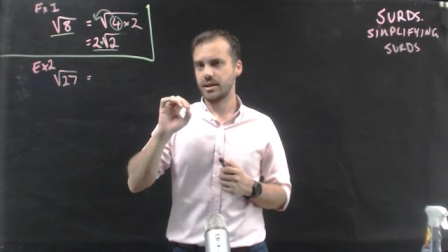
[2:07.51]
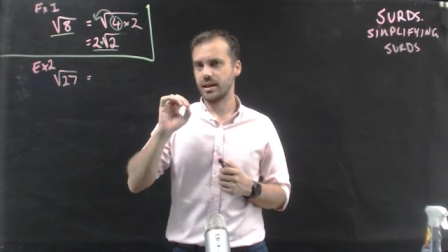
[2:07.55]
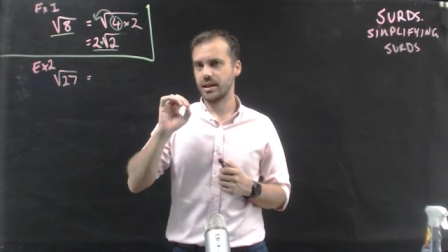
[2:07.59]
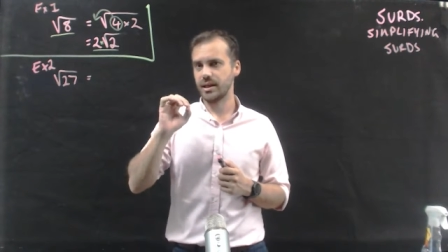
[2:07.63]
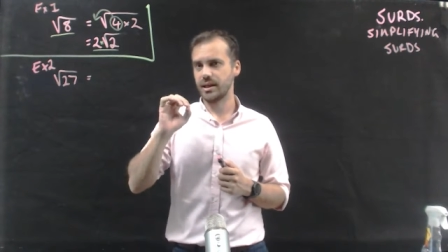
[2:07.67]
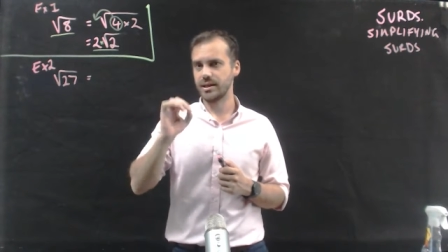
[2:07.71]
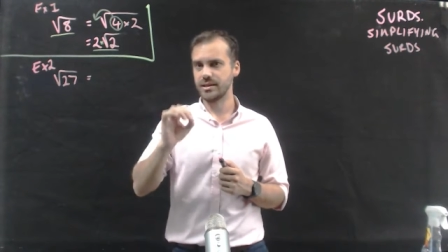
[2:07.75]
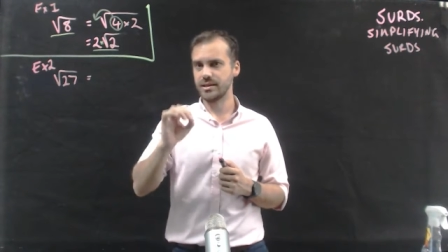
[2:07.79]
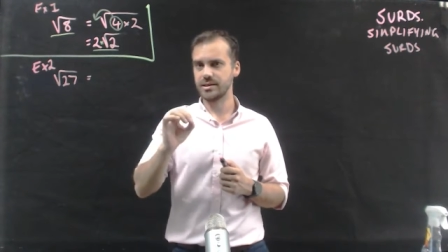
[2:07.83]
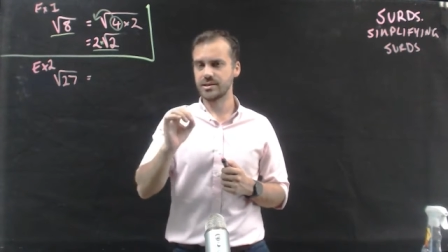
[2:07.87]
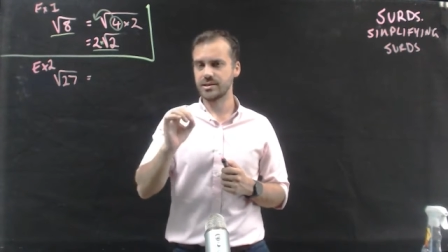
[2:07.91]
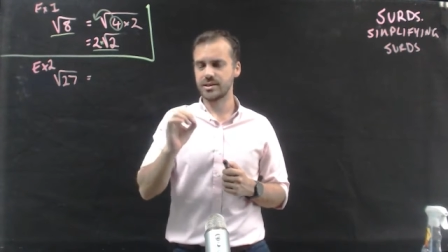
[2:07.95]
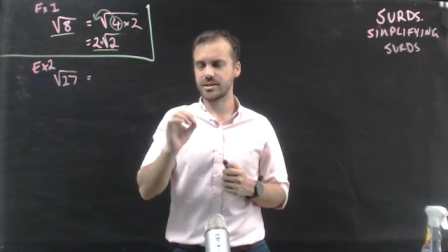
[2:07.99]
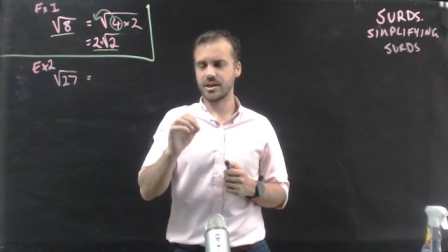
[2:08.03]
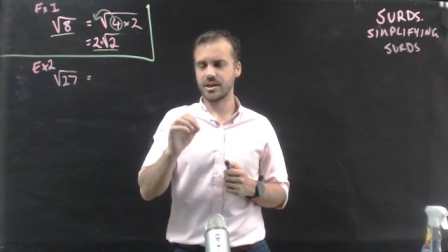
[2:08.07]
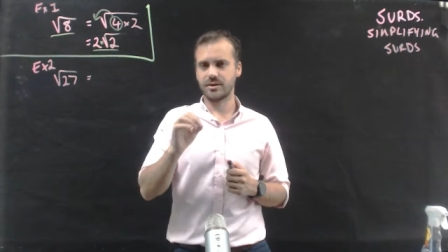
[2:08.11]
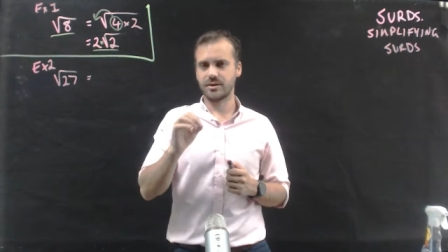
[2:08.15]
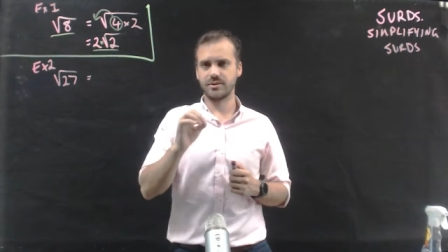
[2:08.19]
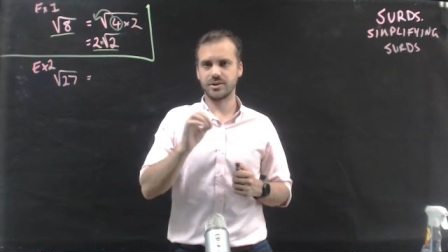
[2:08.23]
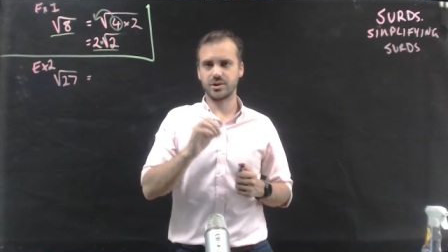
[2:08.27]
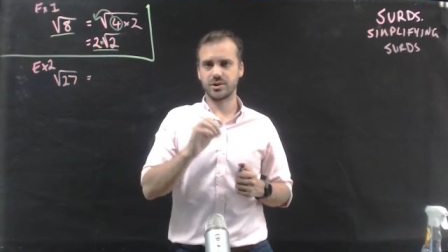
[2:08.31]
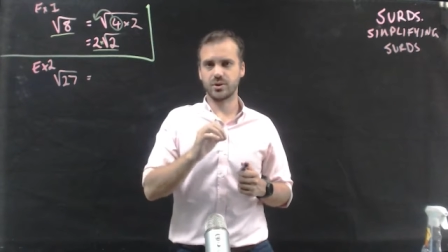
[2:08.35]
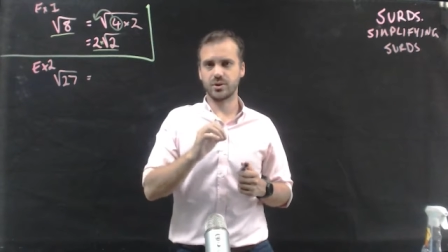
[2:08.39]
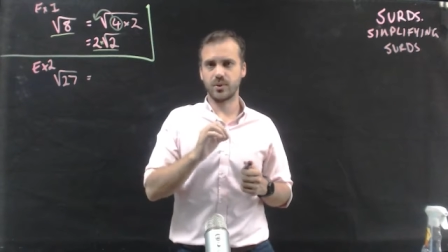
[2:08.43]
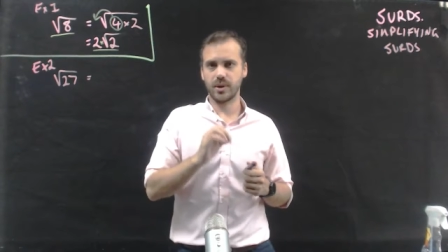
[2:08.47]
Is there
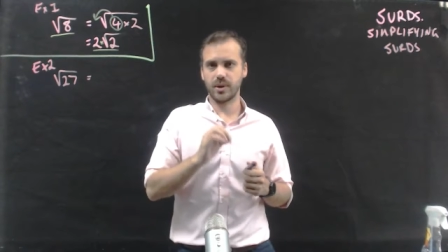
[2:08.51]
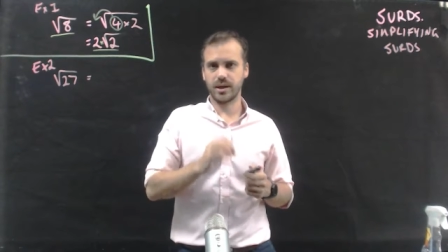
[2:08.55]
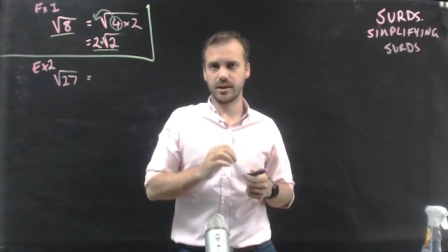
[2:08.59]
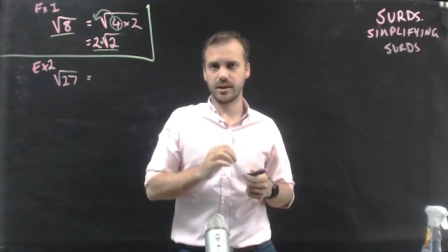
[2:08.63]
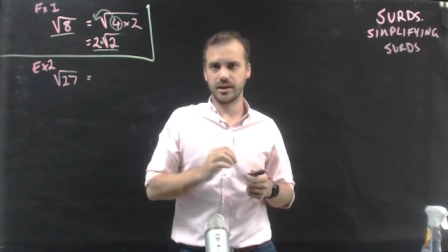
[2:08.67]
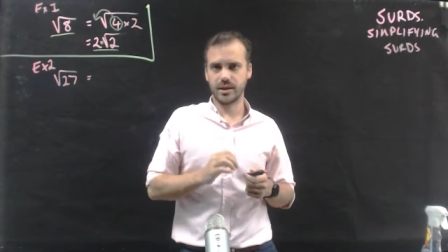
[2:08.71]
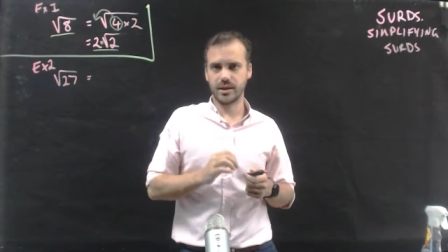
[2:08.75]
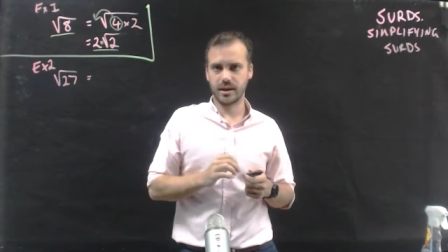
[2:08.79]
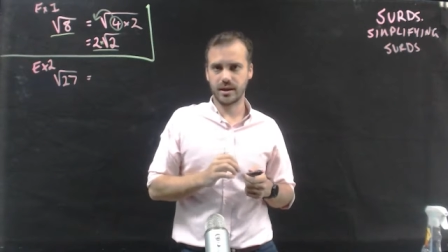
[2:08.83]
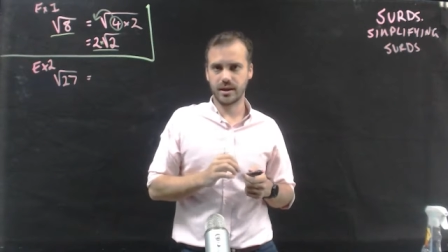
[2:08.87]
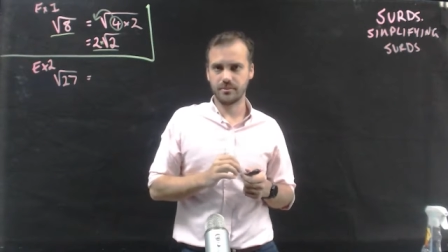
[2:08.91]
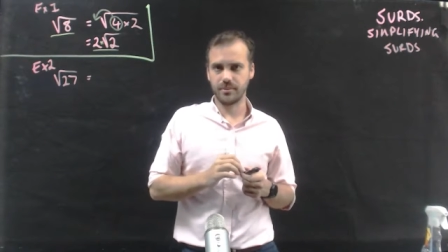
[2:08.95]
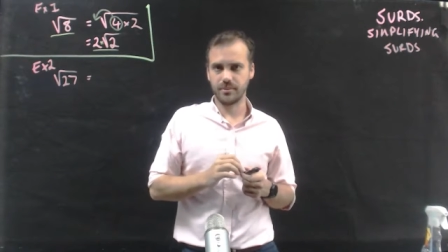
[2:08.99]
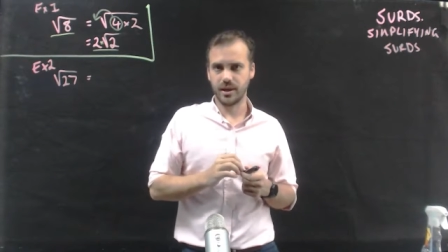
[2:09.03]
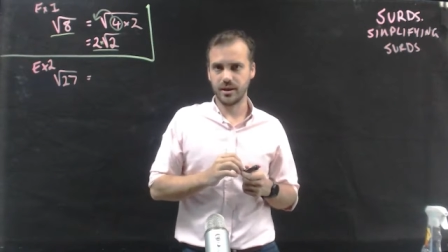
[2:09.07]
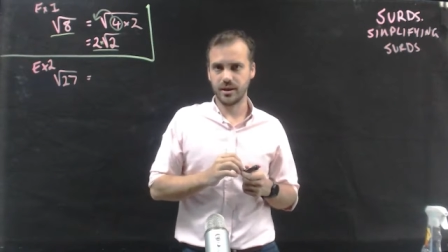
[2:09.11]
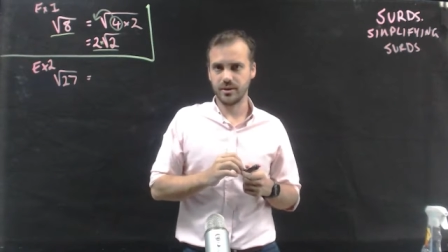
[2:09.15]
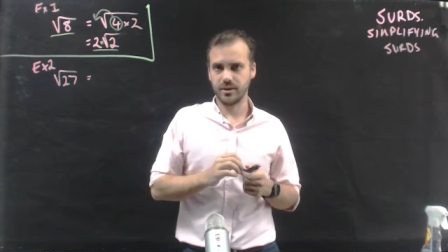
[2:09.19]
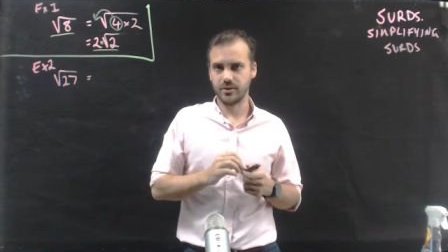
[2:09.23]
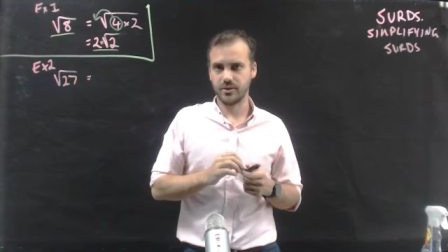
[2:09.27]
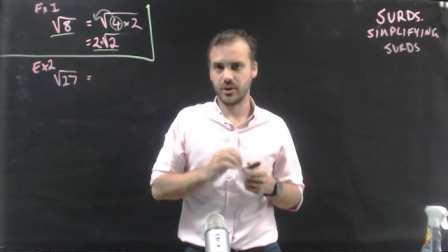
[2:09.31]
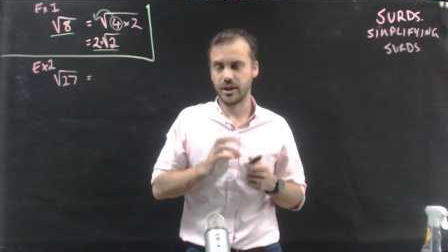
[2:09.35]
a square number